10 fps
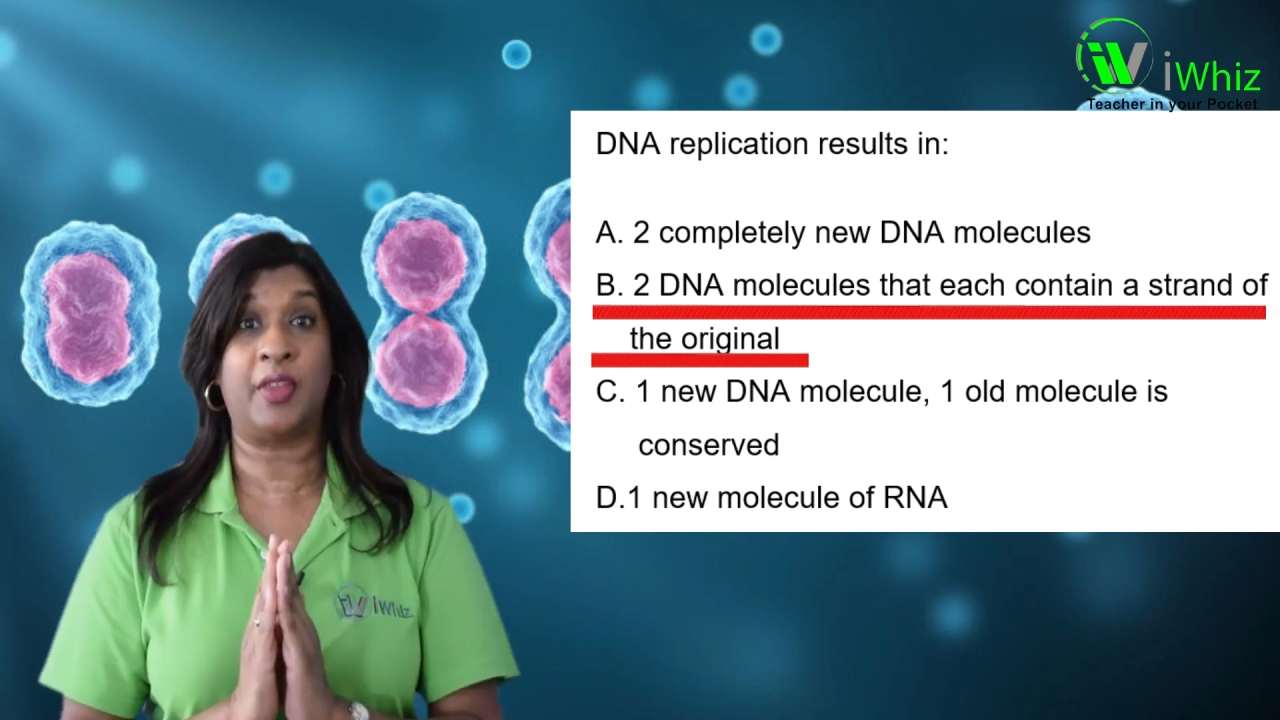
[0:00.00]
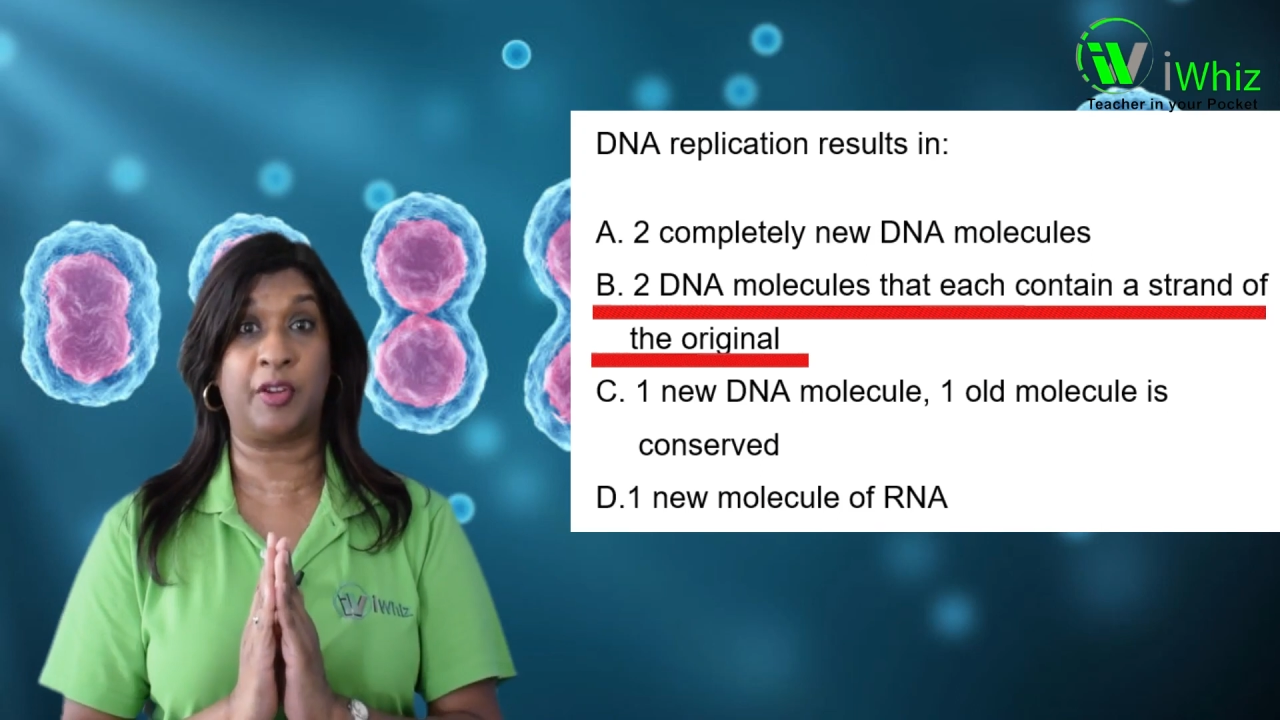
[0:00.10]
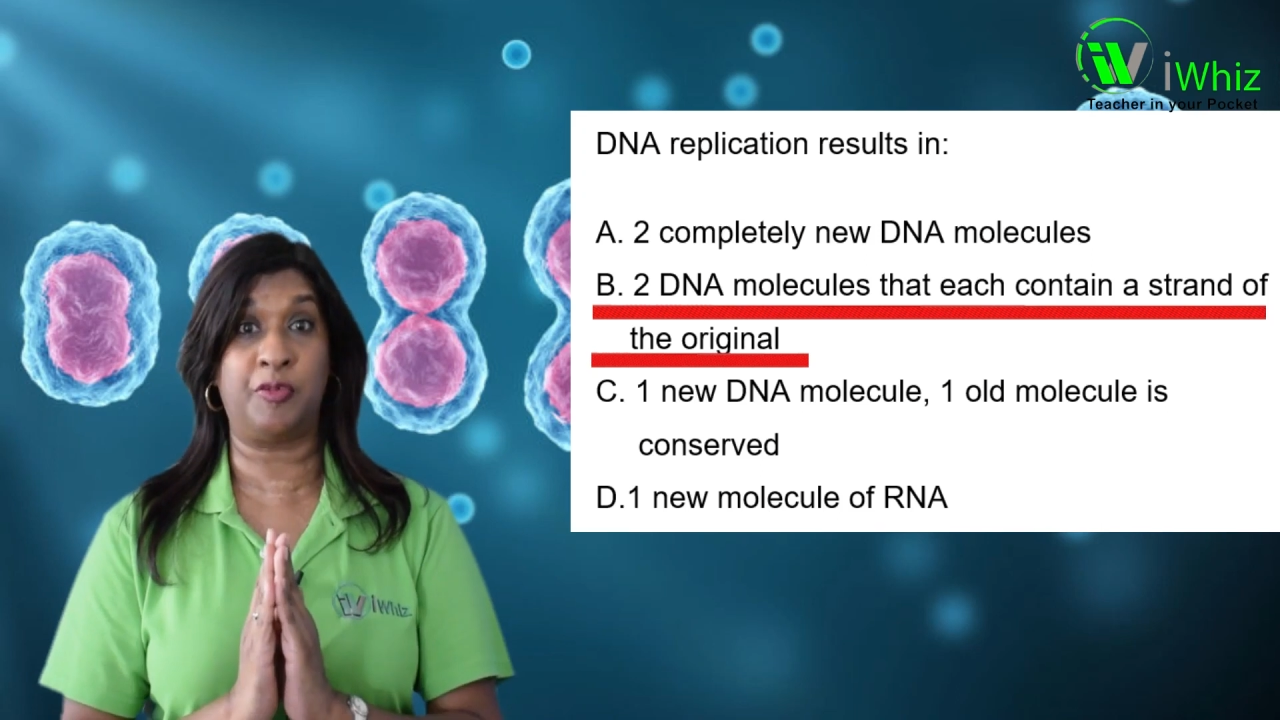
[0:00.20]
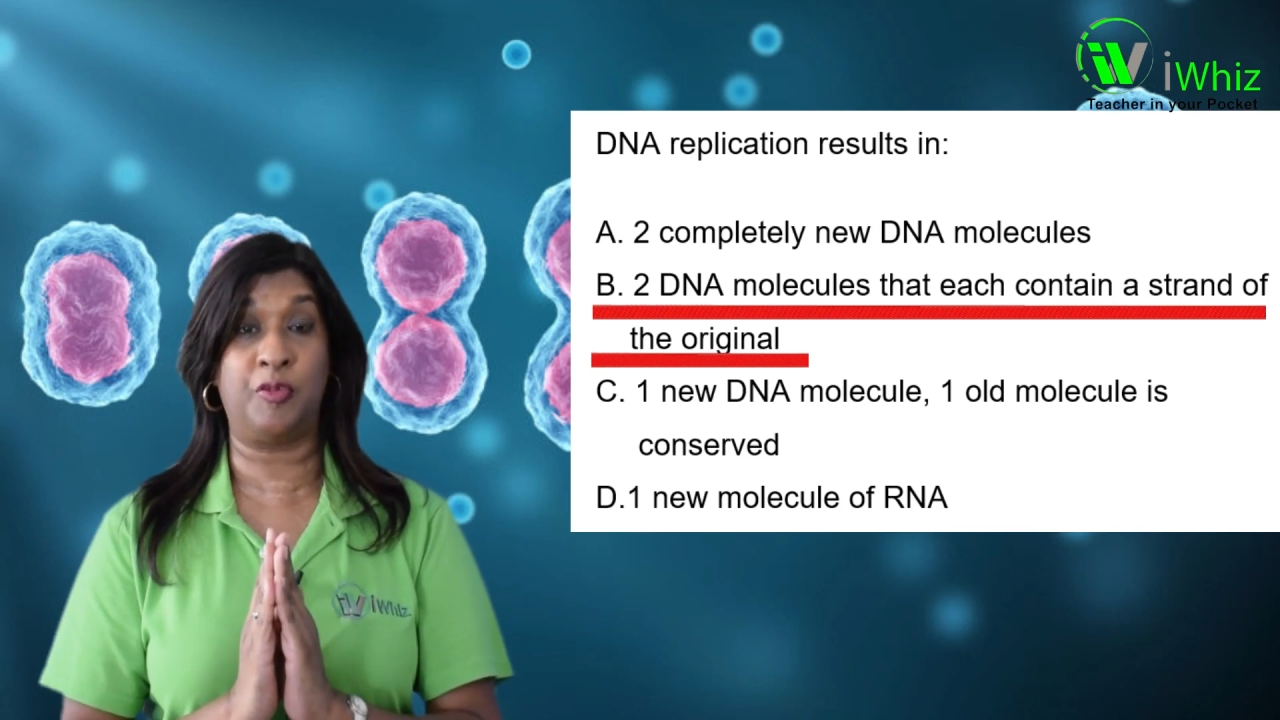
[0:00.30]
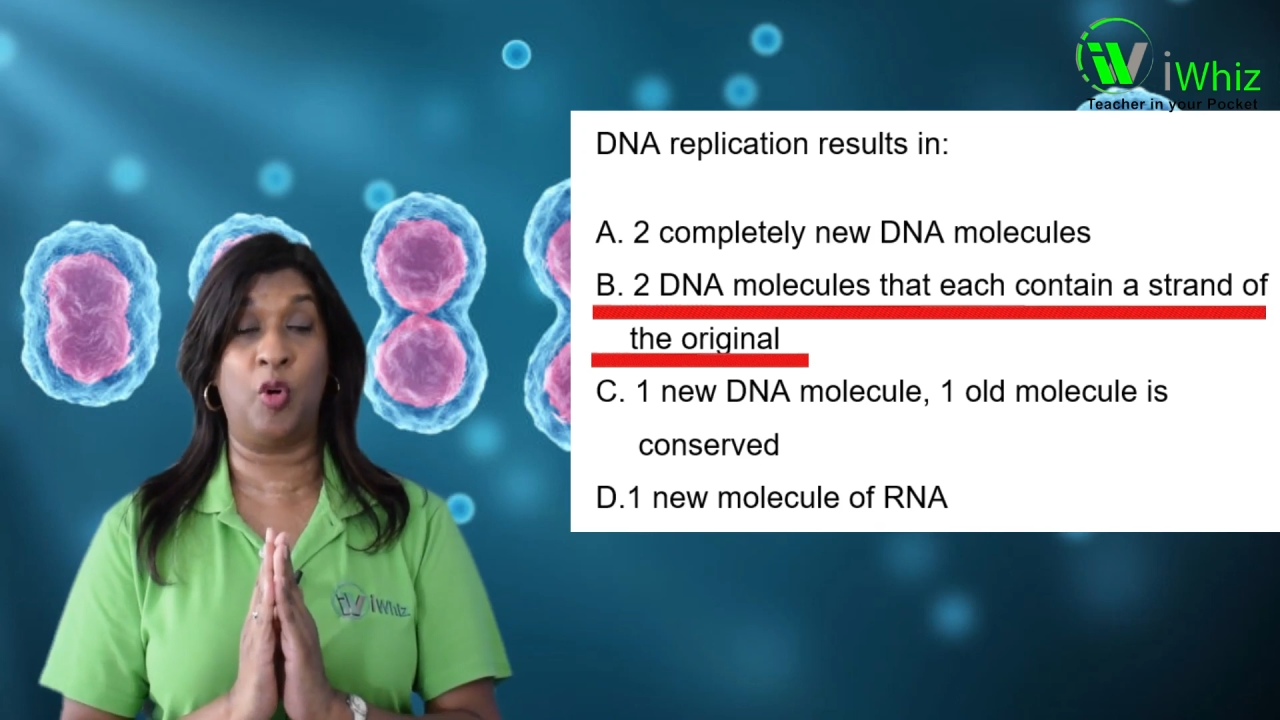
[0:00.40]

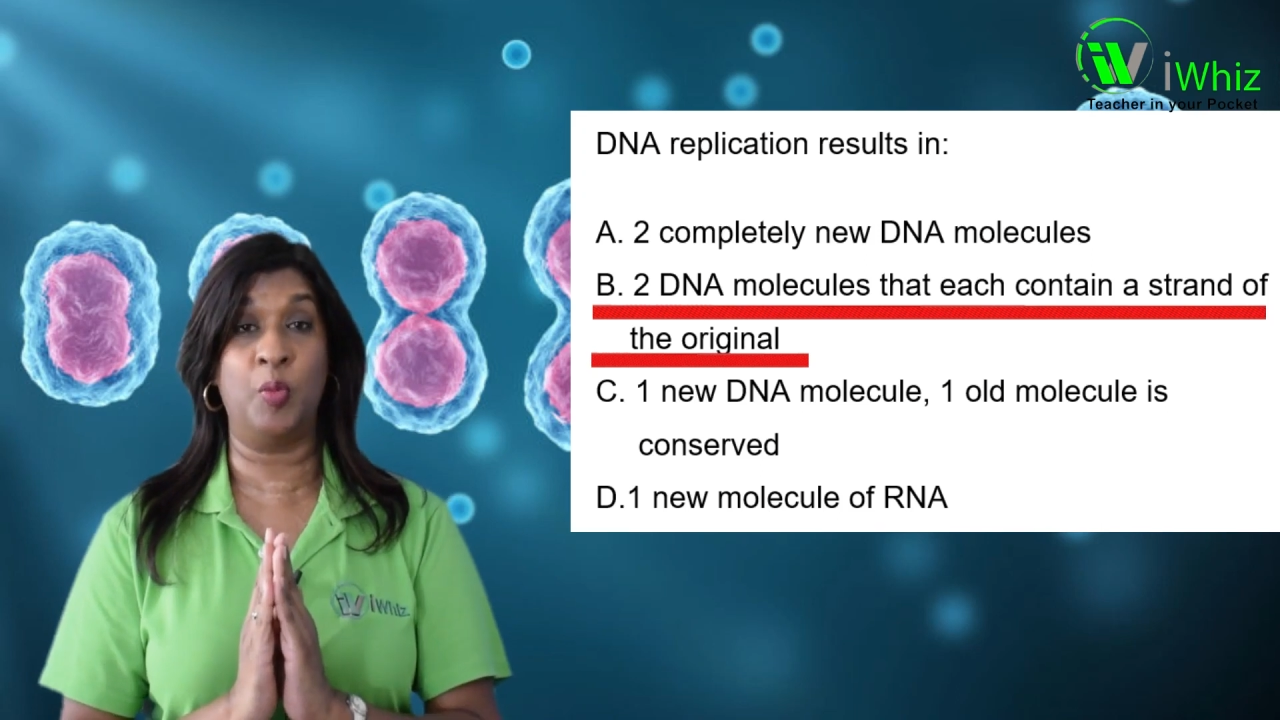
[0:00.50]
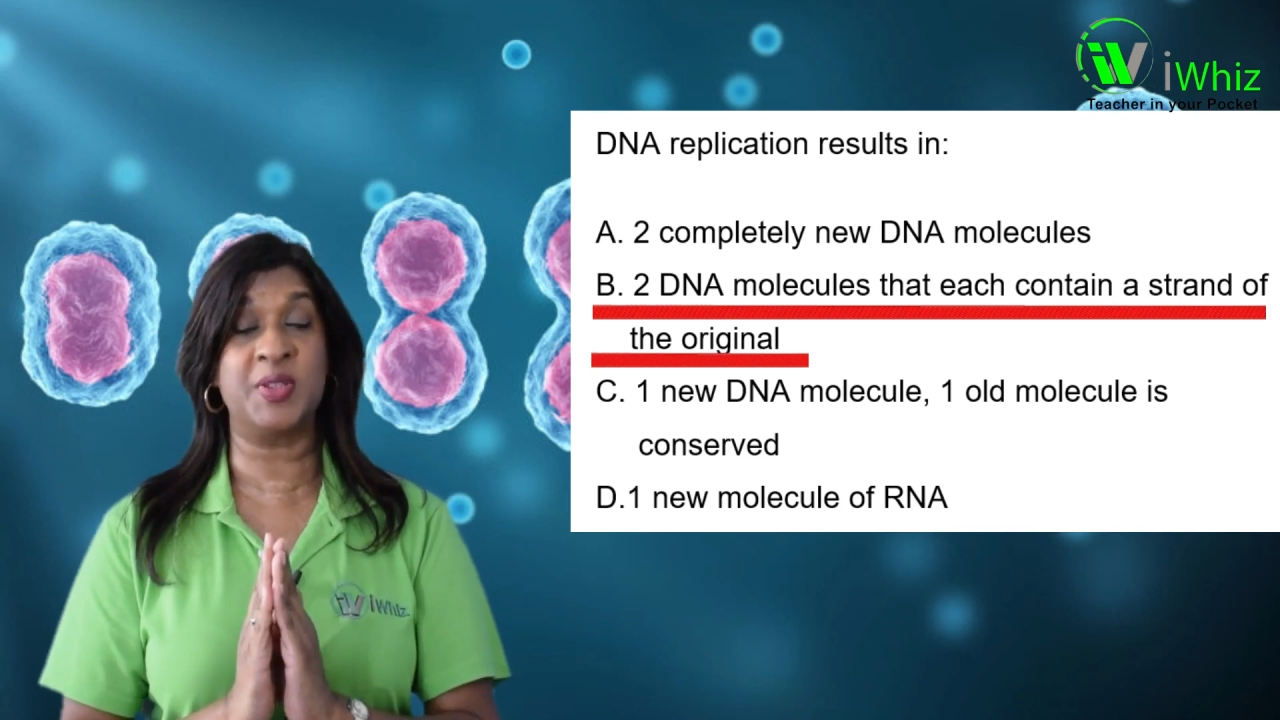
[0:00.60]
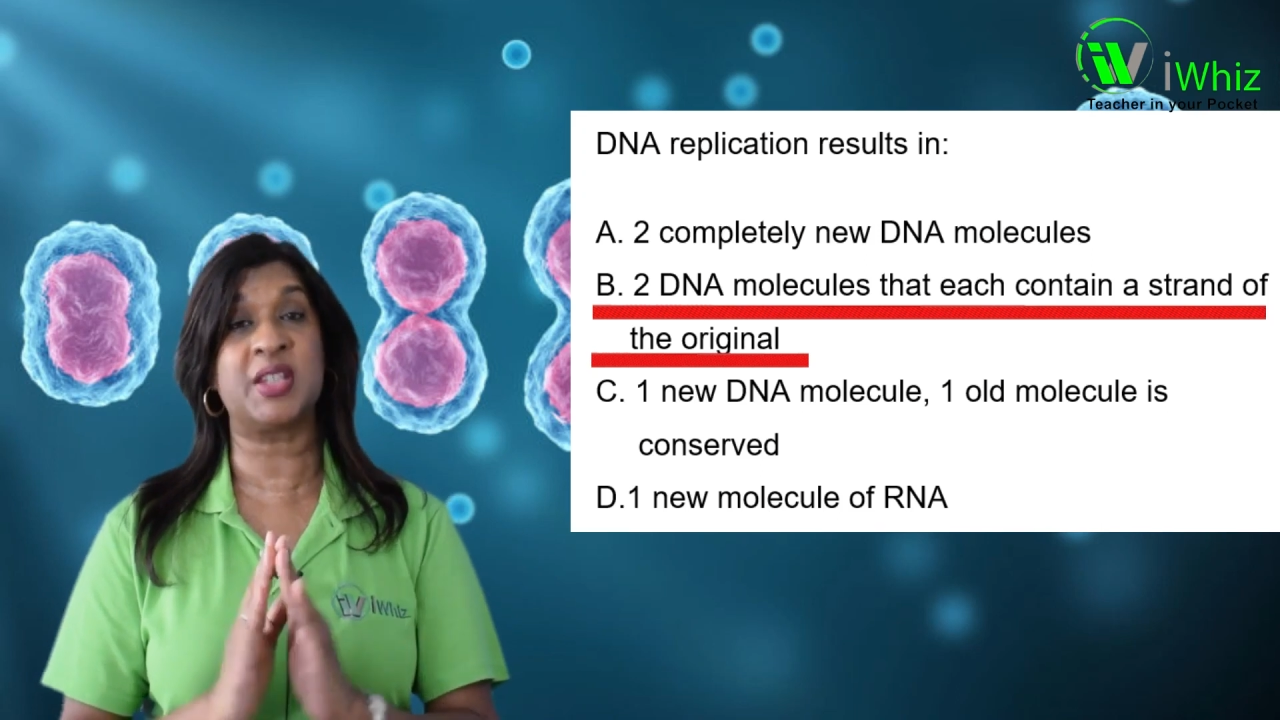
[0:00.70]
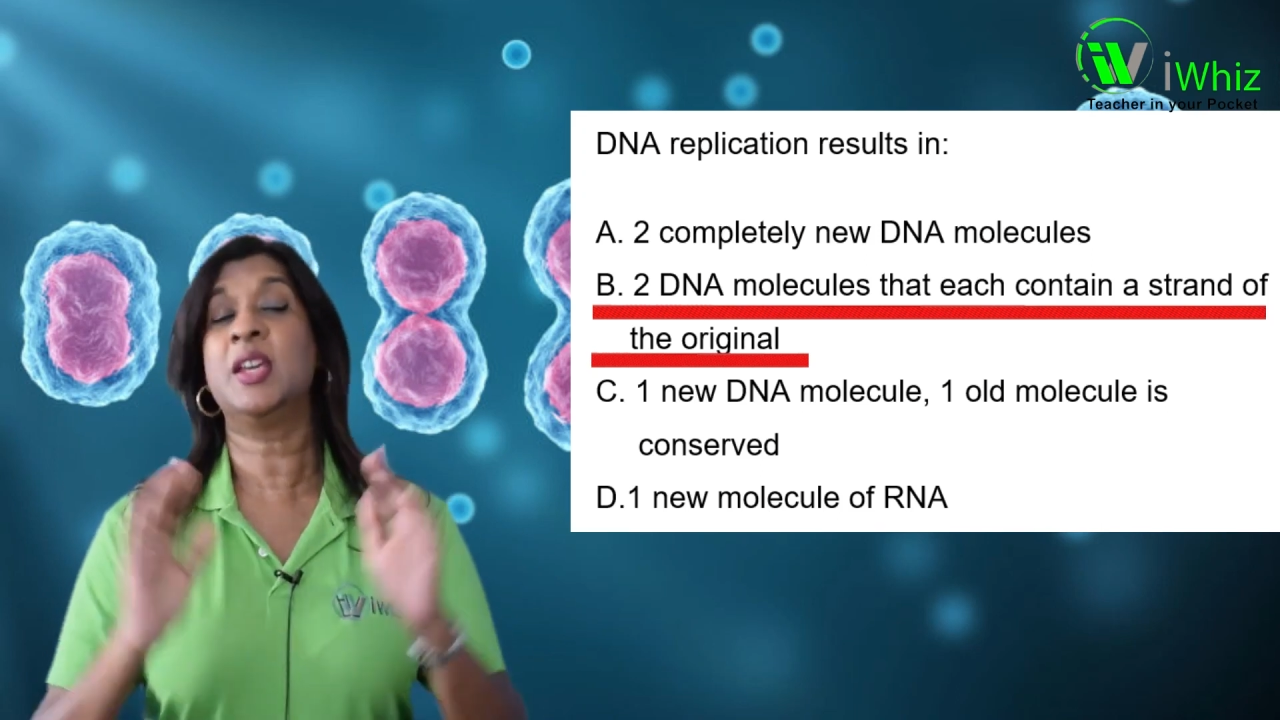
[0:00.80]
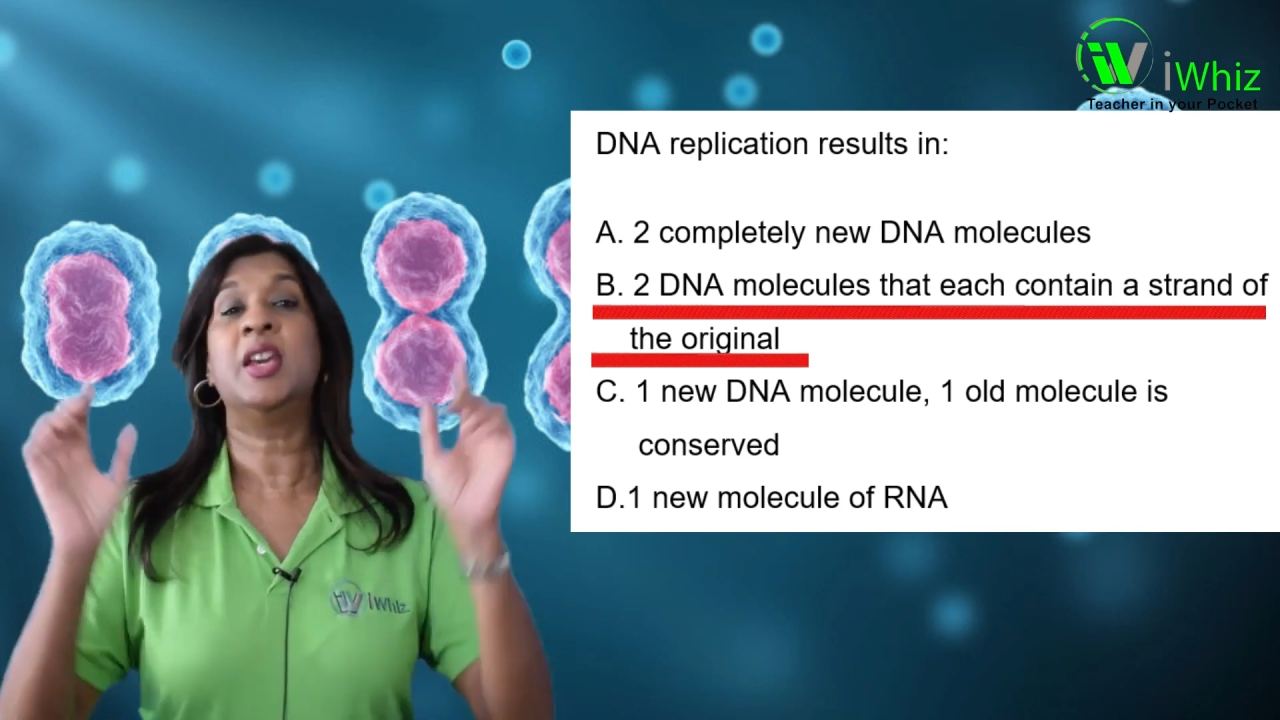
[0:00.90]
that forms